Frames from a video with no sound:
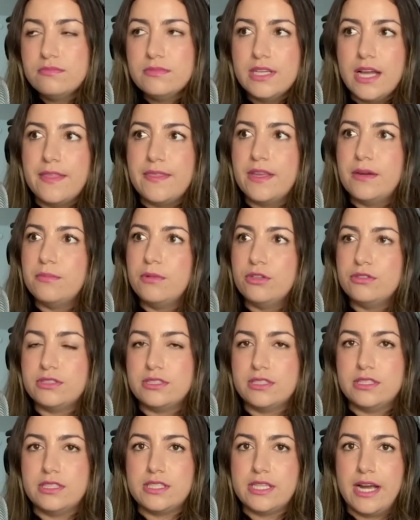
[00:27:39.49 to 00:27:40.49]
then most
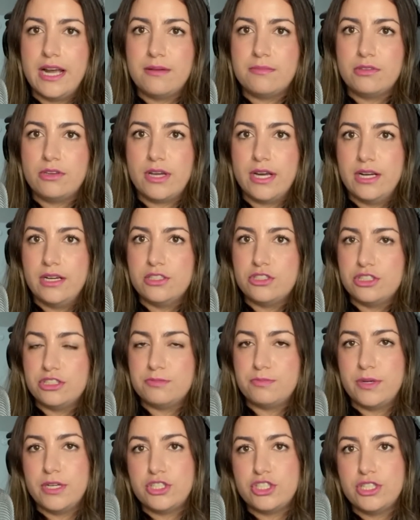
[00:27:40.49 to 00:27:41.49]
of the time you kind of
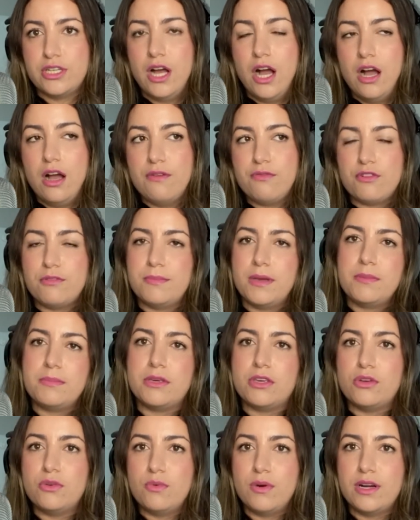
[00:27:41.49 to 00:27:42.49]
just brush it off or maybe
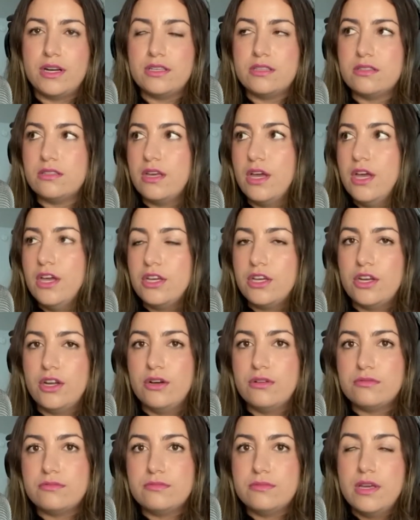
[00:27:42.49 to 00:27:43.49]
you want
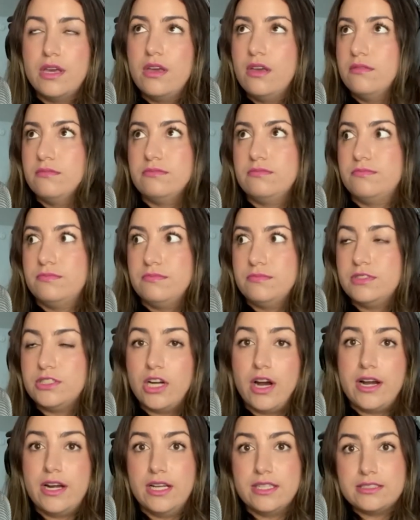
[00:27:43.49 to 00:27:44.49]
to,
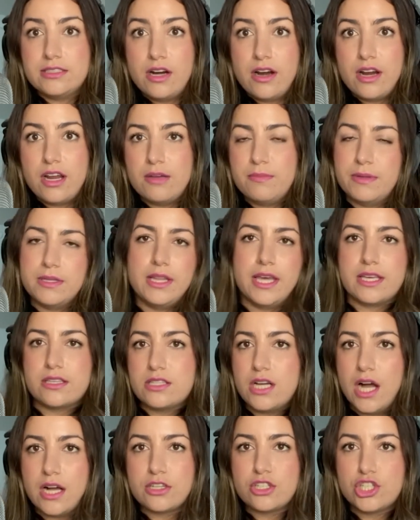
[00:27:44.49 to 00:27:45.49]
sorry, not sorry, but like
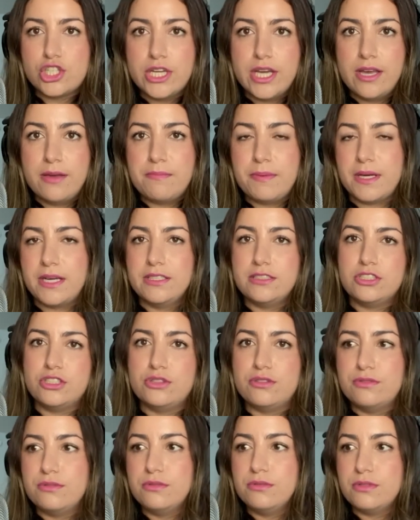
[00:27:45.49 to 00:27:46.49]
talk shit because
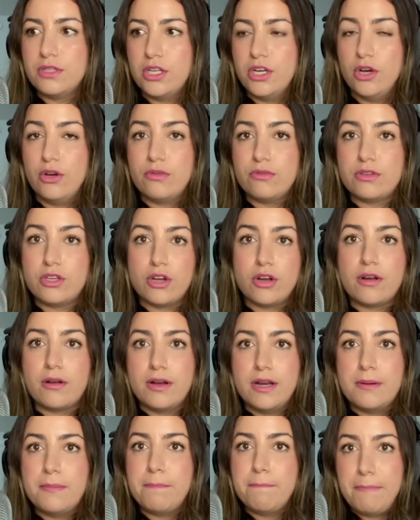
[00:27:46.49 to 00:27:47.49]
you're
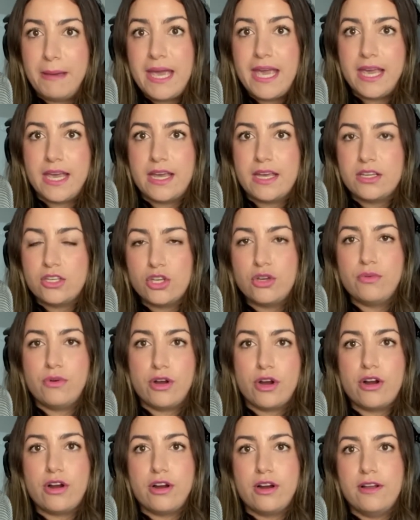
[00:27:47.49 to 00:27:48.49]
in pain, you
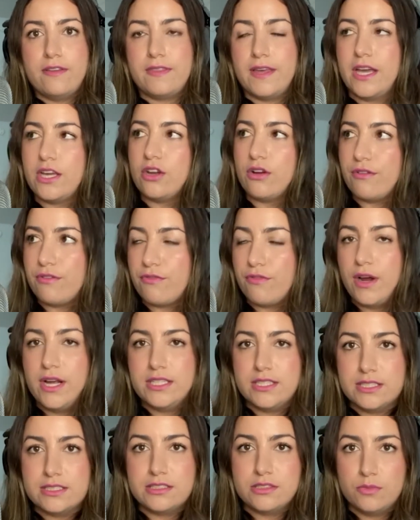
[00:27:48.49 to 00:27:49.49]
hurt that your
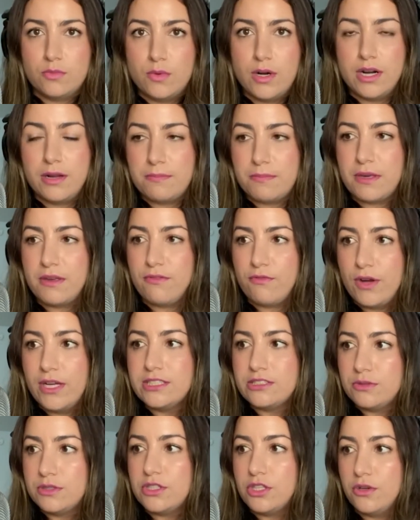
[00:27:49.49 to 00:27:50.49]
friend doesn't want to be
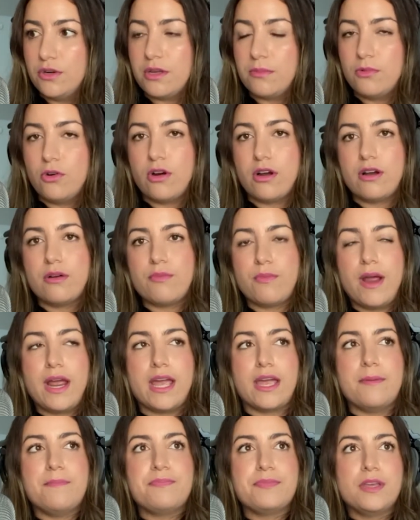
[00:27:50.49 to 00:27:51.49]
friends with you anymore.
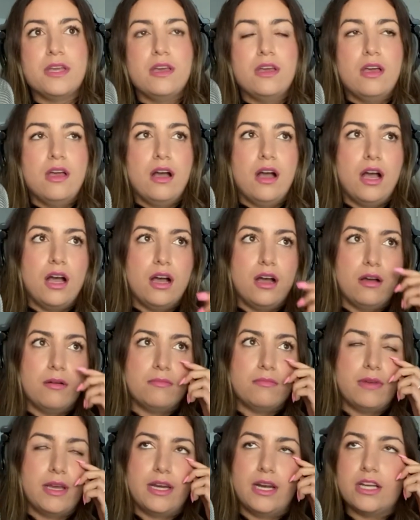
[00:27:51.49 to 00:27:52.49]
Right.
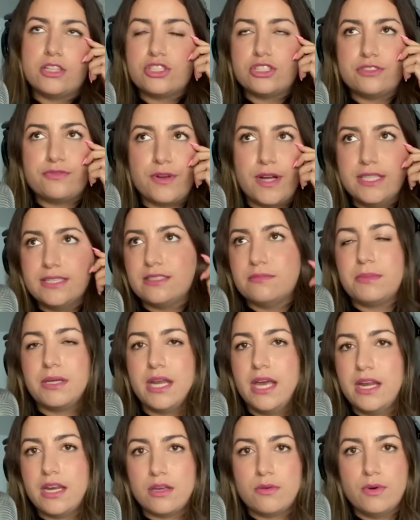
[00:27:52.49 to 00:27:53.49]
And not just friends. I
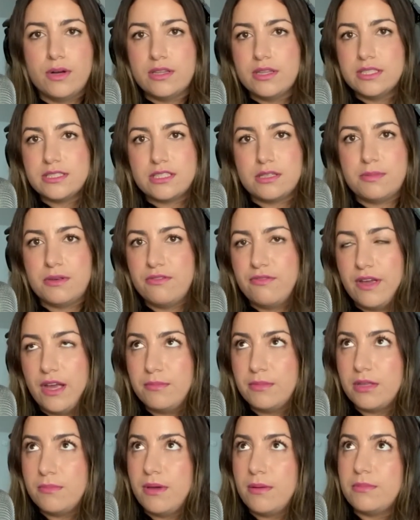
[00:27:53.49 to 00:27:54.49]
mean, anyone, this could be
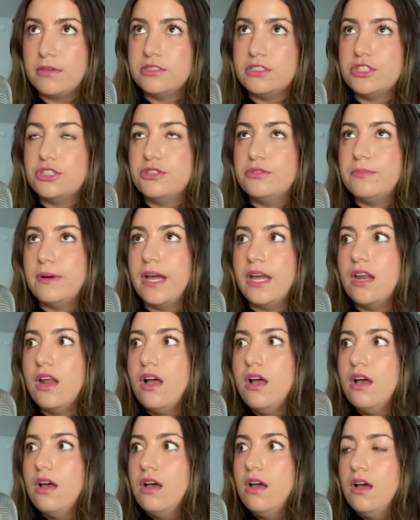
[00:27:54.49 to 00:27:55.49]
family members too, but
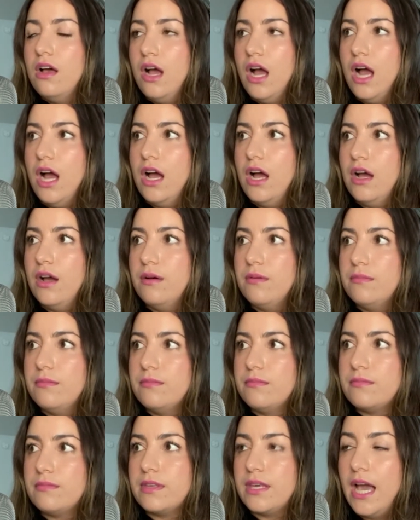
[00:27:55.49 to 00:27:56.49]

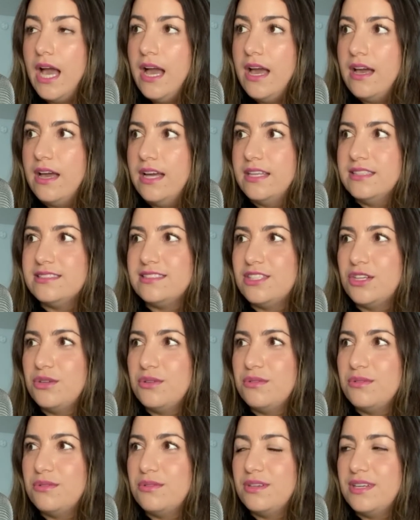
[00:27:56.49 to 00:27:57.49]
yeah. And
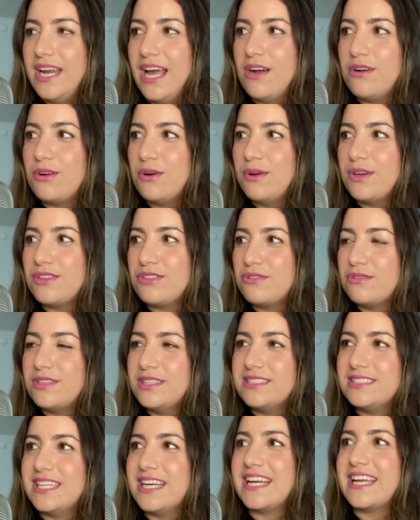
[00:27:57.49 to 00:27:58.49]
so now going through
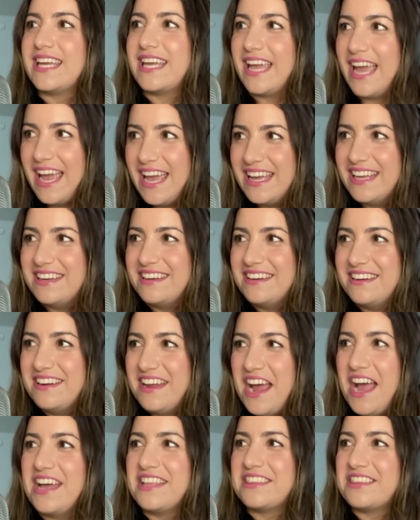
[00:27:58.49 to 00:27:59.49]
this again
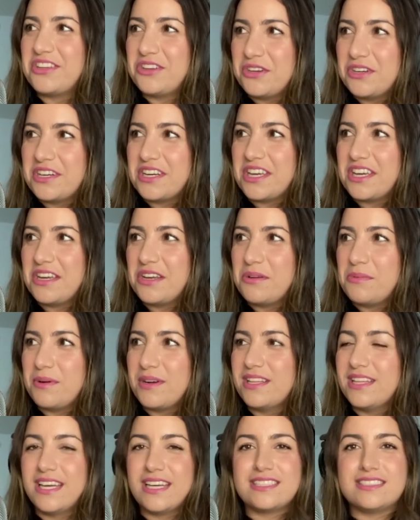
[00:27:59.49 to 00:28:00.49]
at 30,
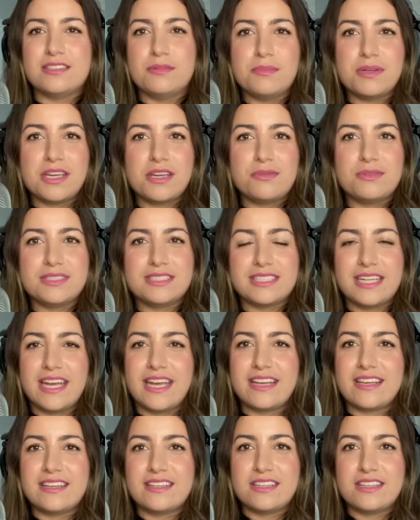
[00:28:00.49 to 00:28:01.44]
where like somebody was like,